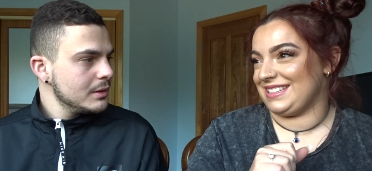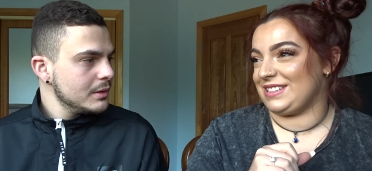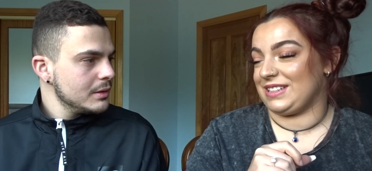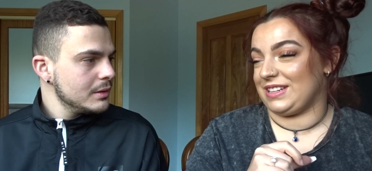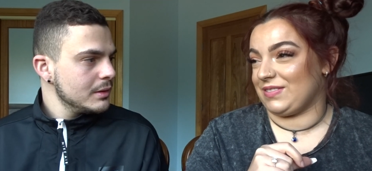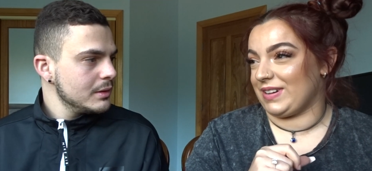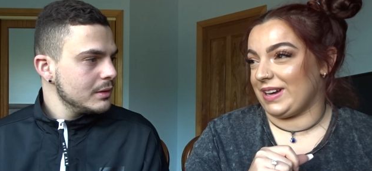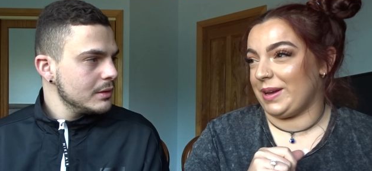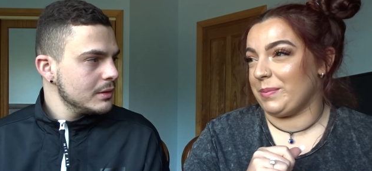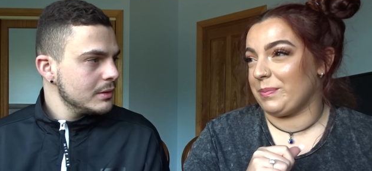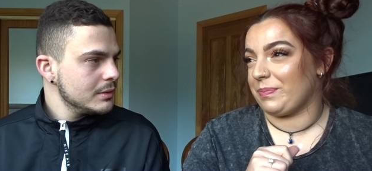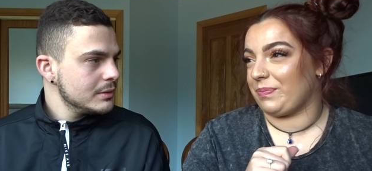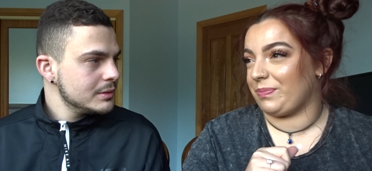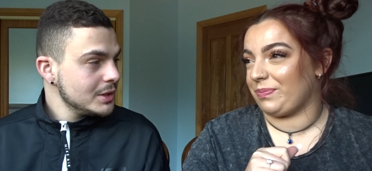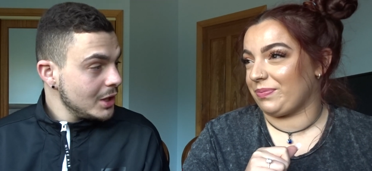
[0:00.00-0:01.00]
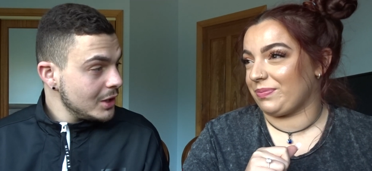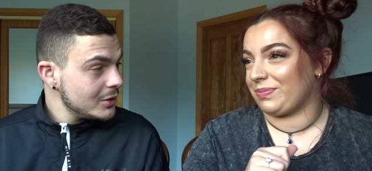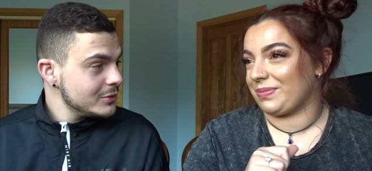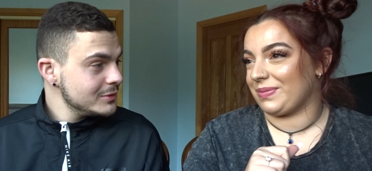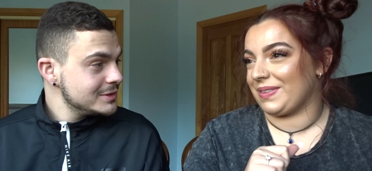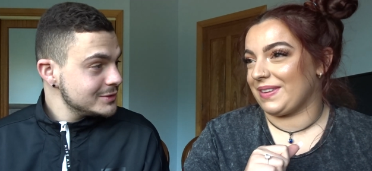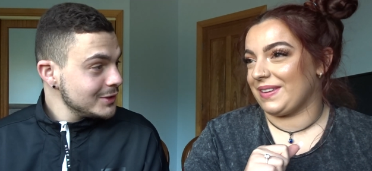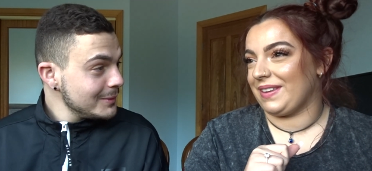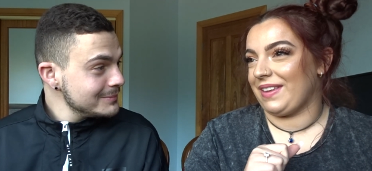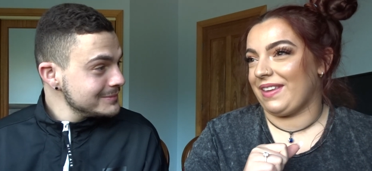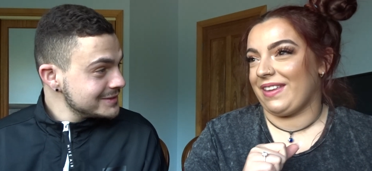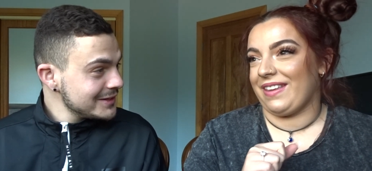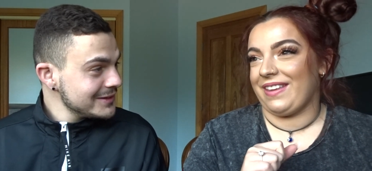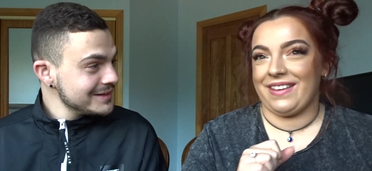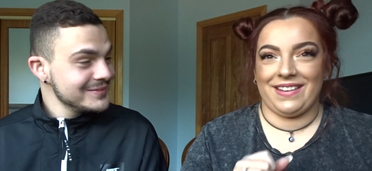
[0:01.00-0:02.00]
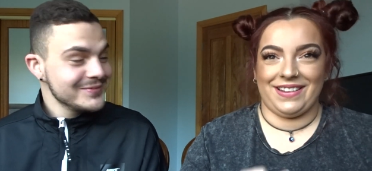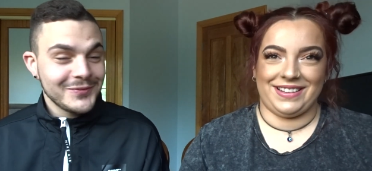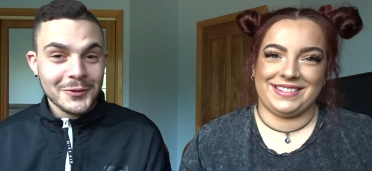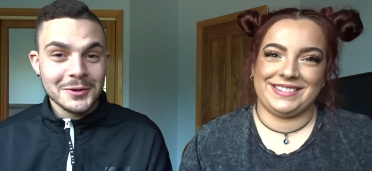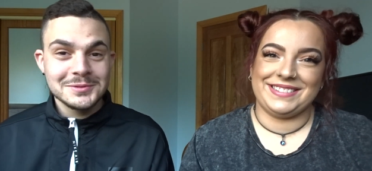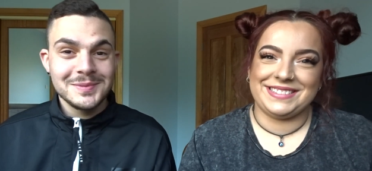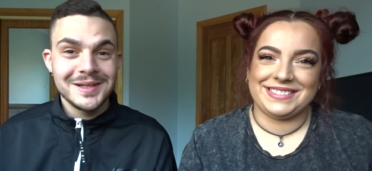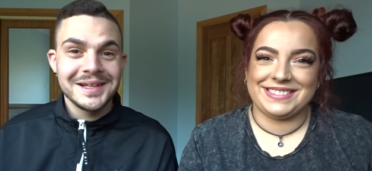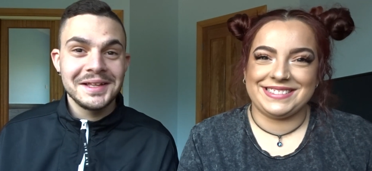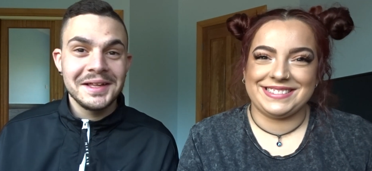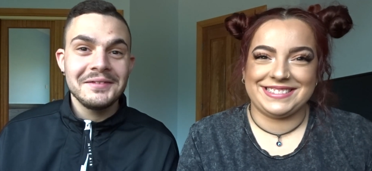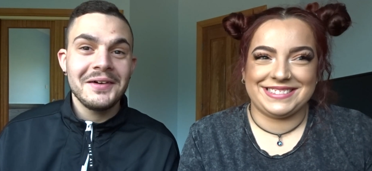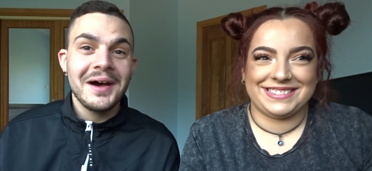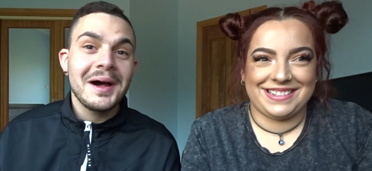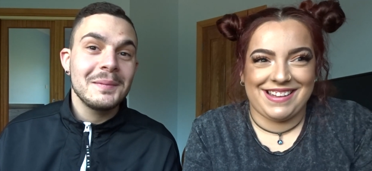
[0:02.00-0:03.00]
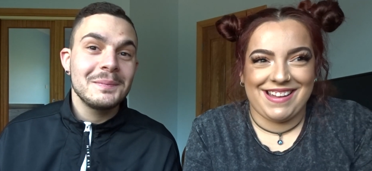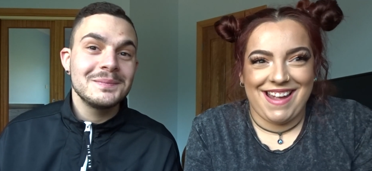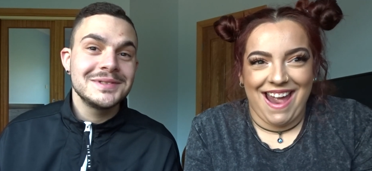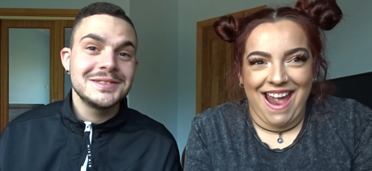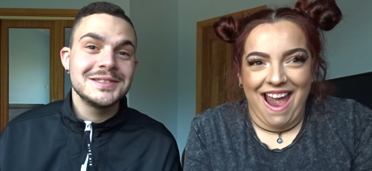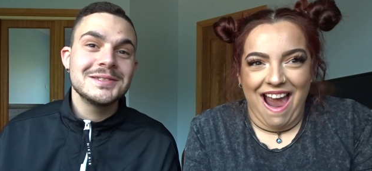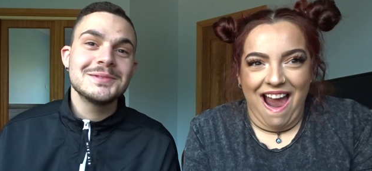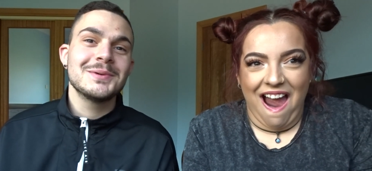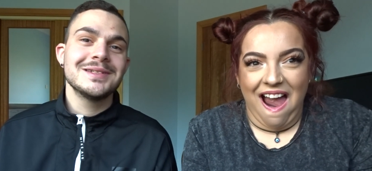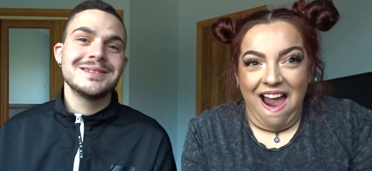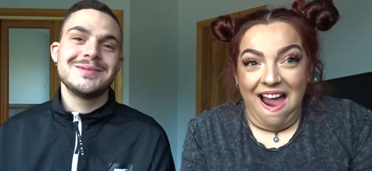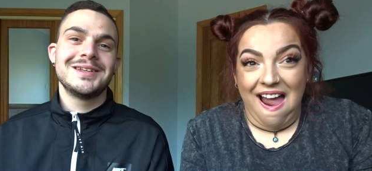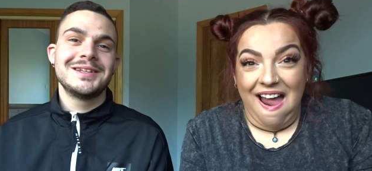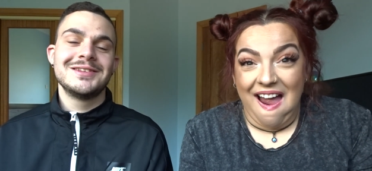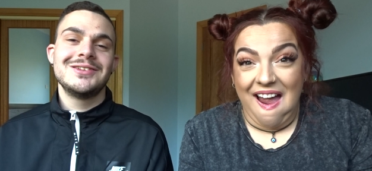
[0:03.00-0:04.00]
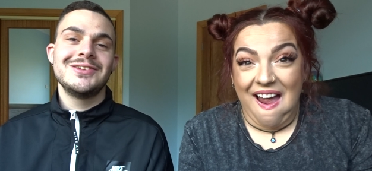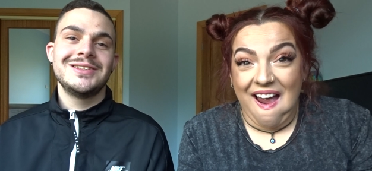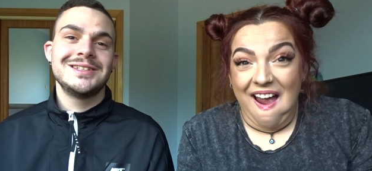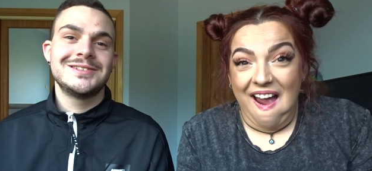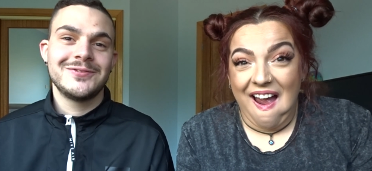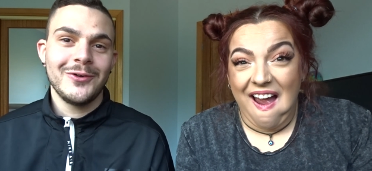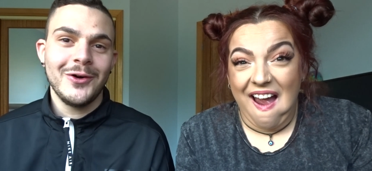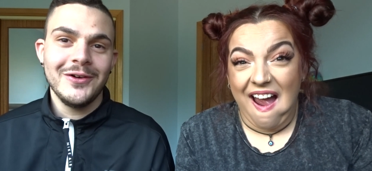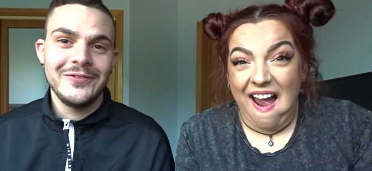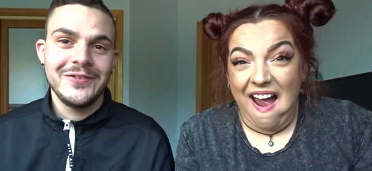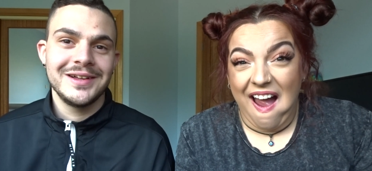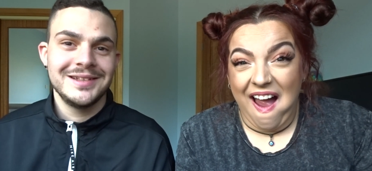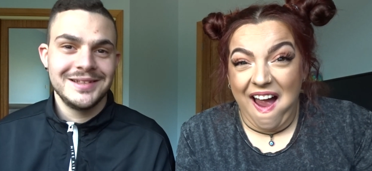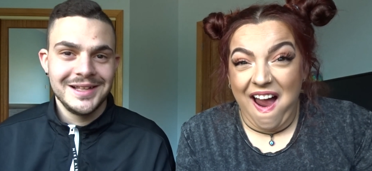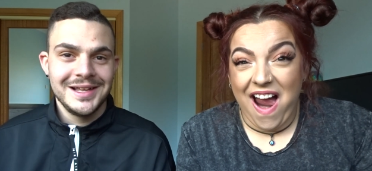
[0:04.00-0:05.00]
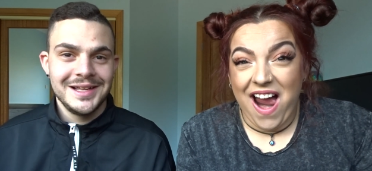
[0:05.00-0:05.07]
Speaker 1: Do you give up? No, stop trying to force me to give up. She just wants me to do this forfeit.